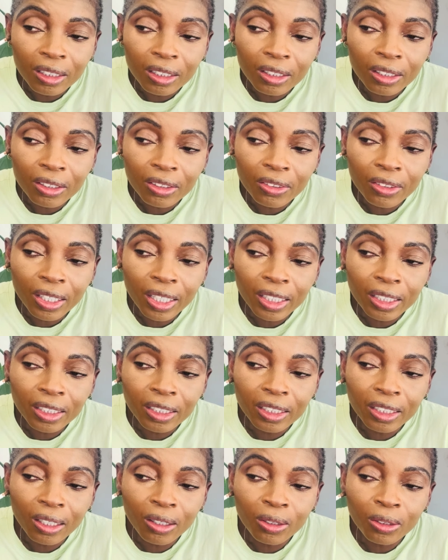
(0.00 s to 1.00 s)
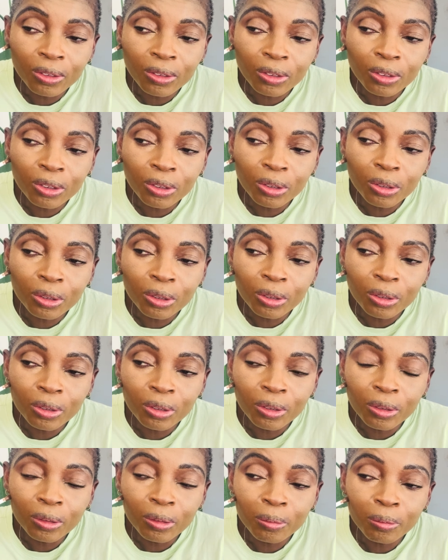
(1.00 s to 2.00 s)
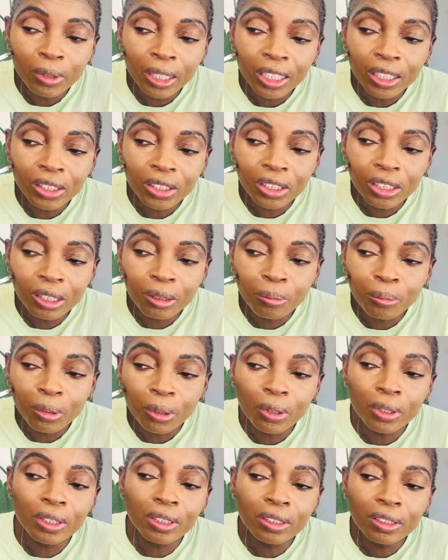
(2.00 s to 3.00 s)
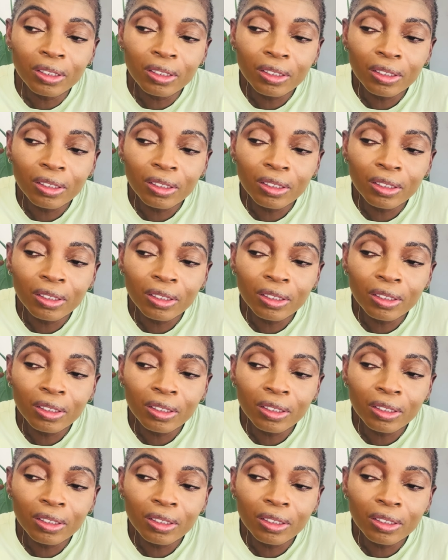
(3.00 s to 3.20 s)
right down to my cheekbone.